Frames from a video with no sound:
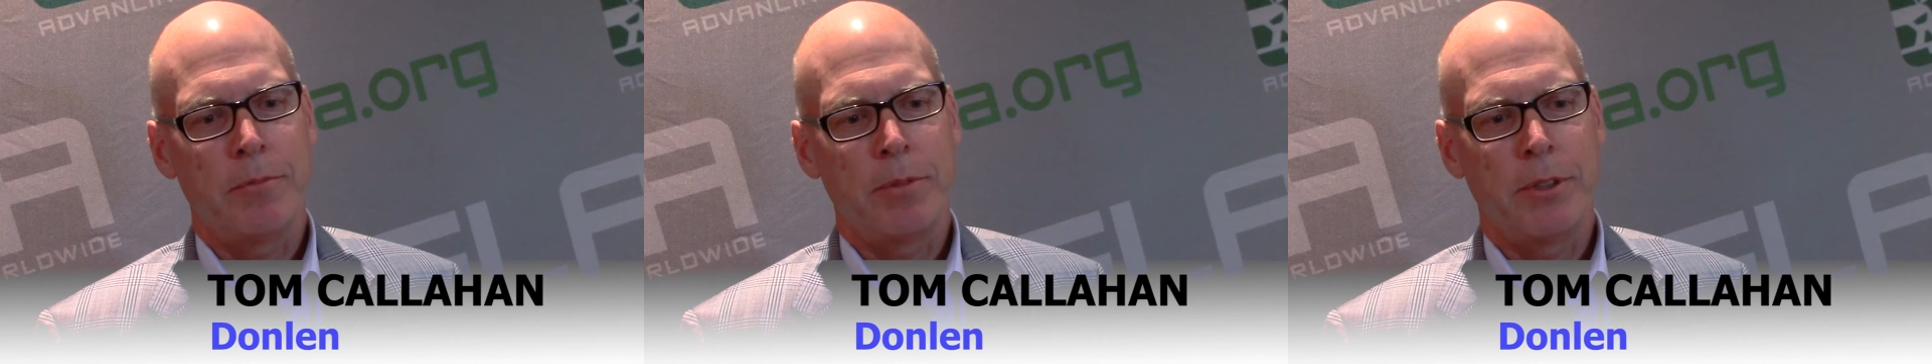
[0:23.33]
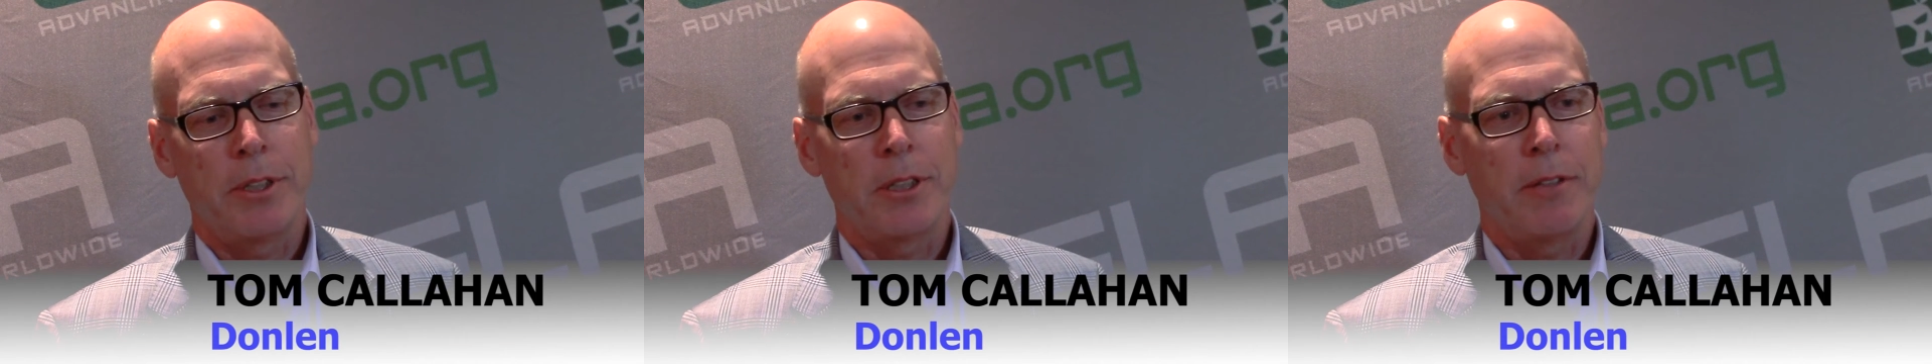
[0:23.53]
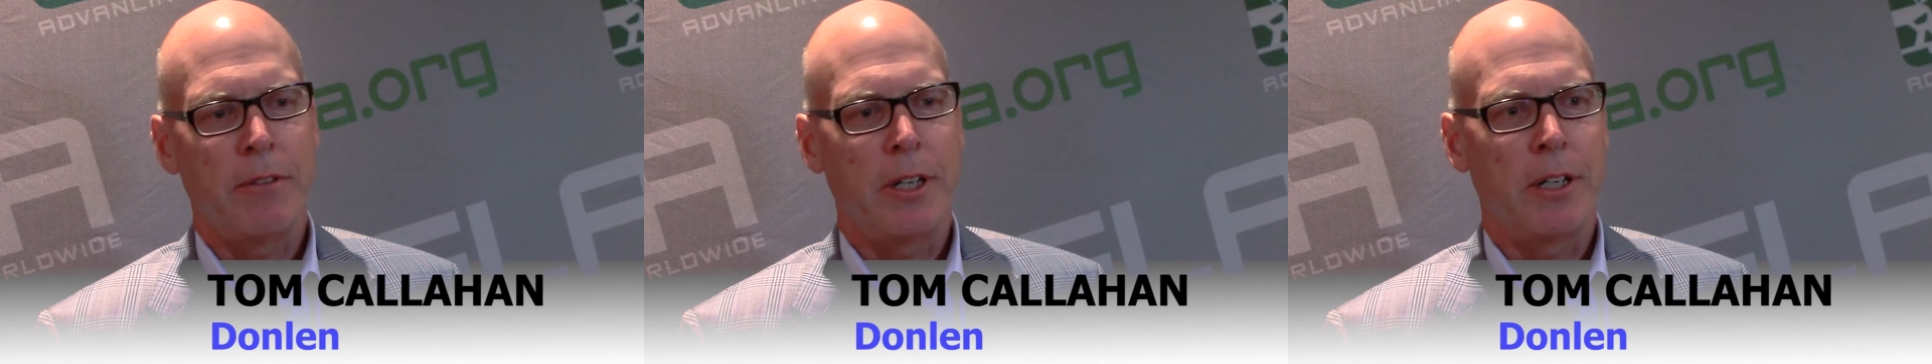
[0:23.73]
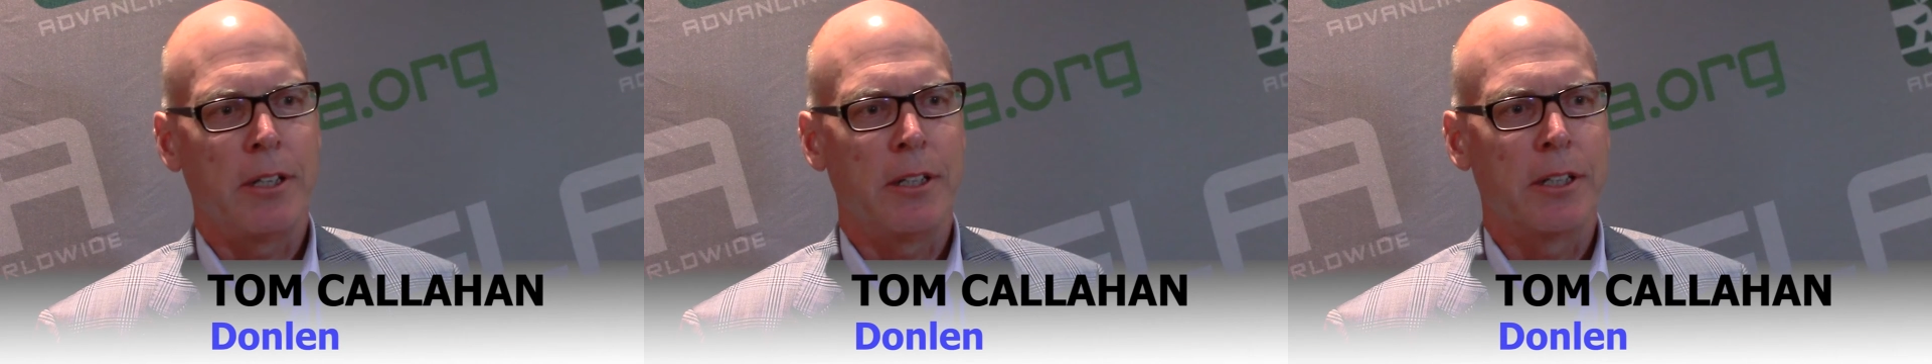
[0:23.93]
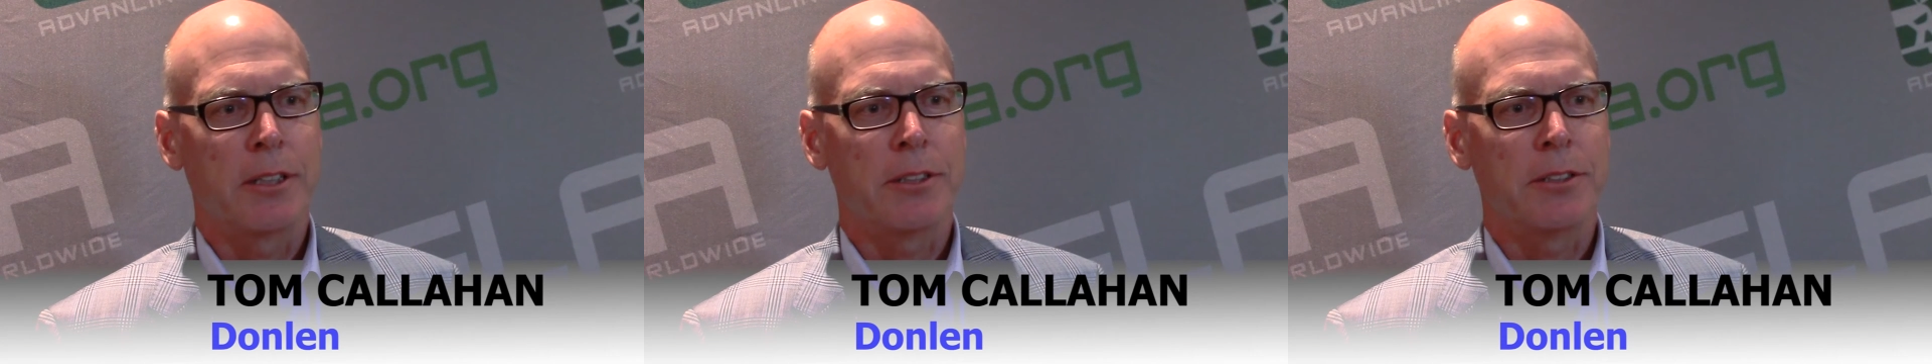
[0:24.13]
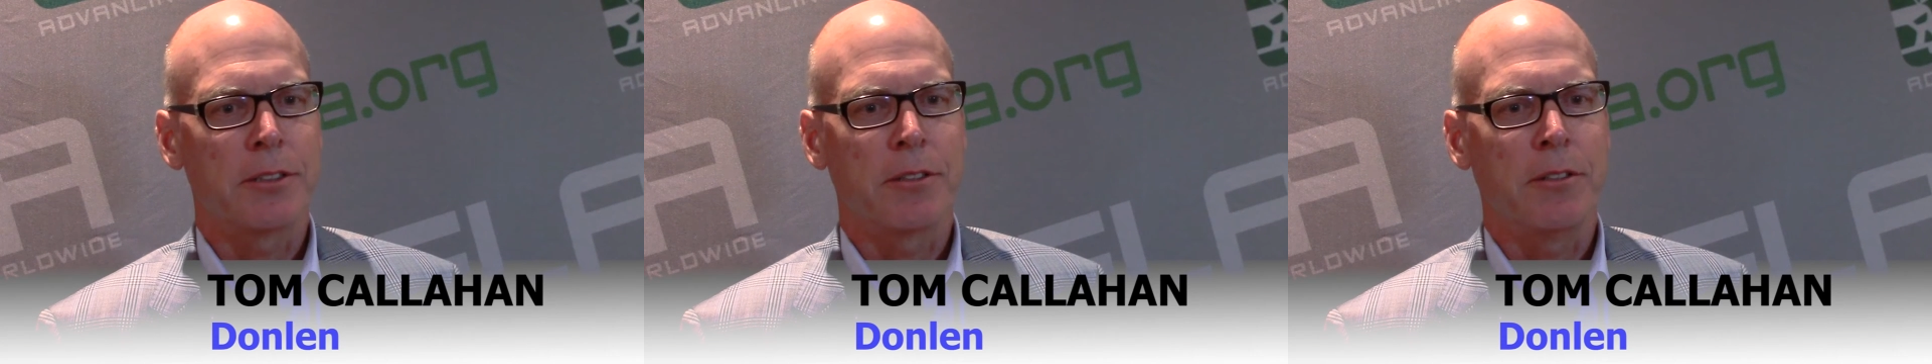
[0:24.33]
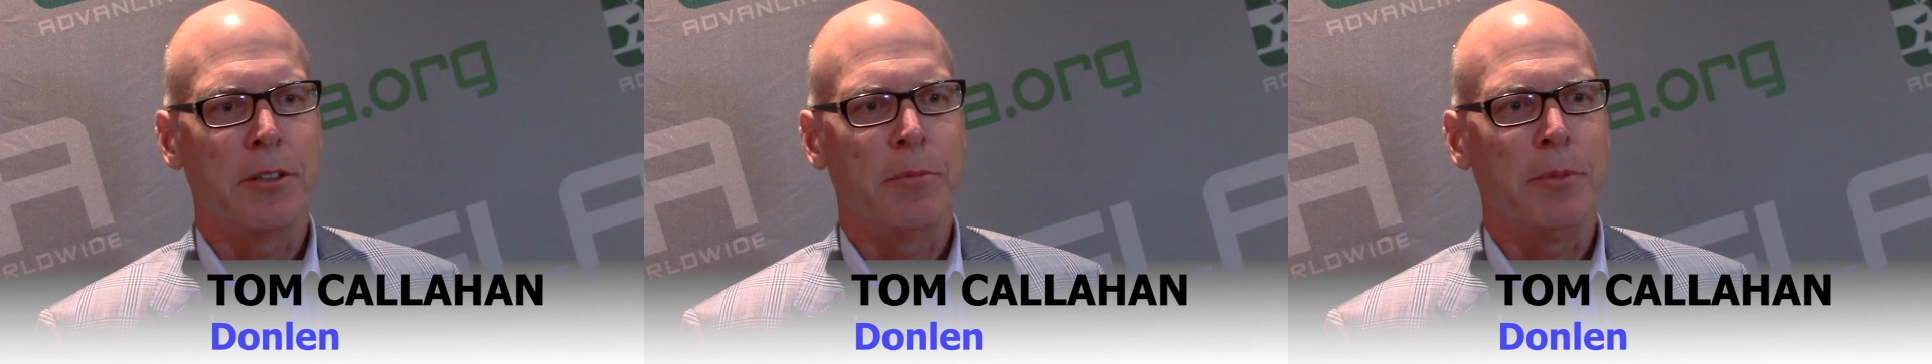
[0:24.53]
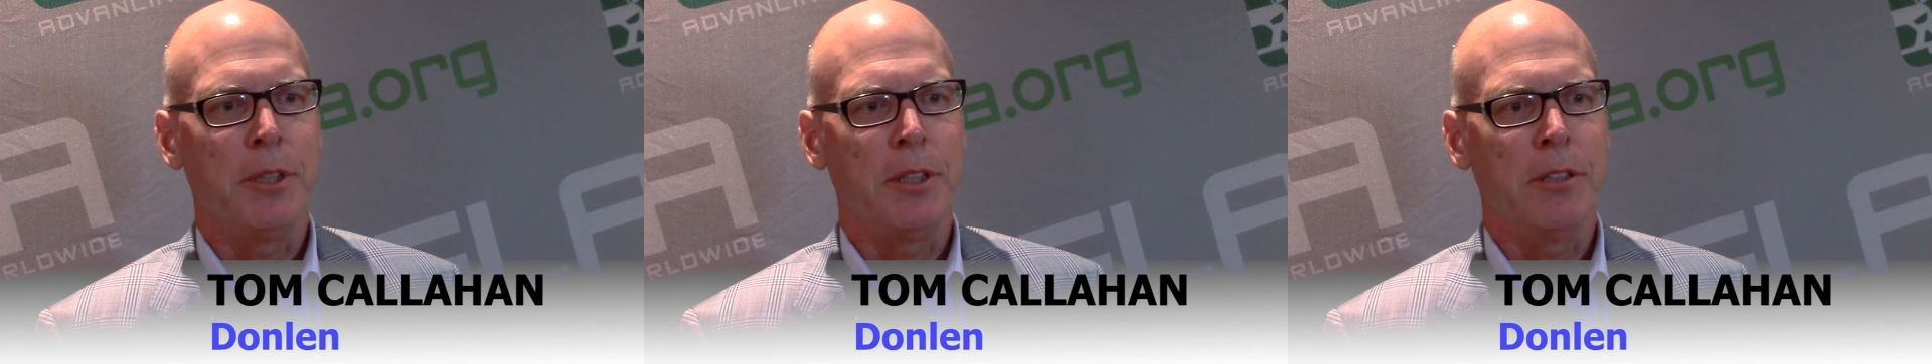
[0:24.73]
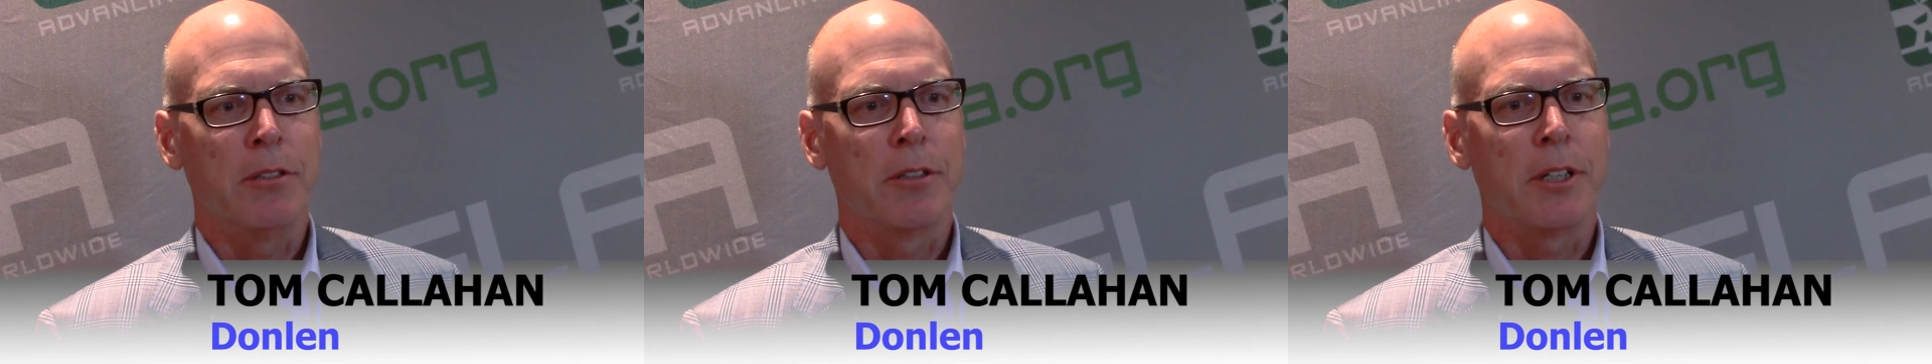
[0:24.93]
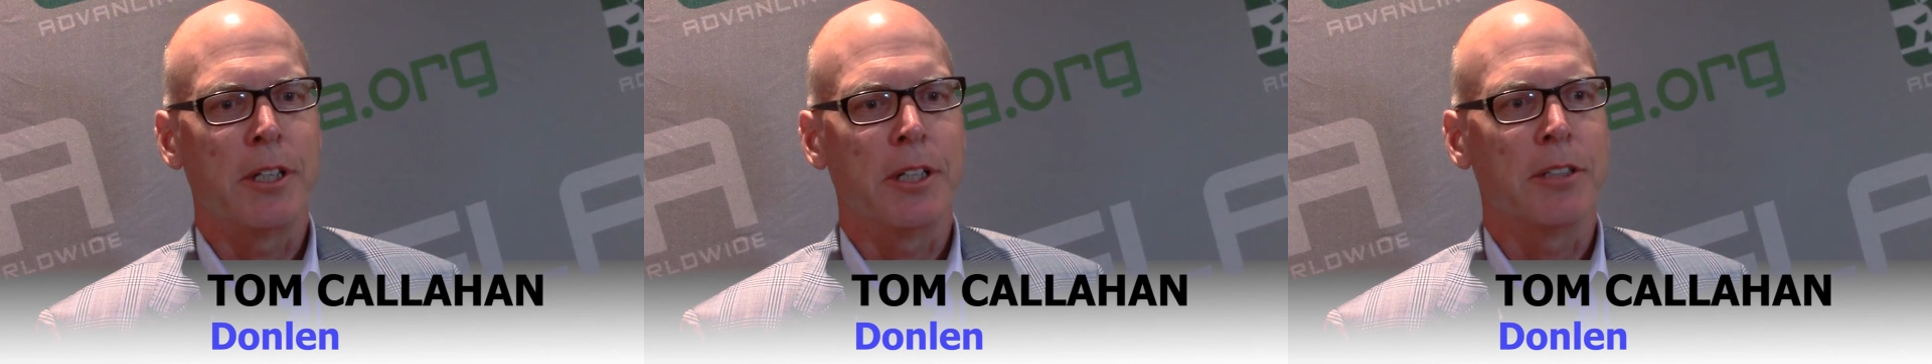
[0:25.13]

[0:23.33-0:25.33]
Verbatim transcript: Predictive analytics is going to be looking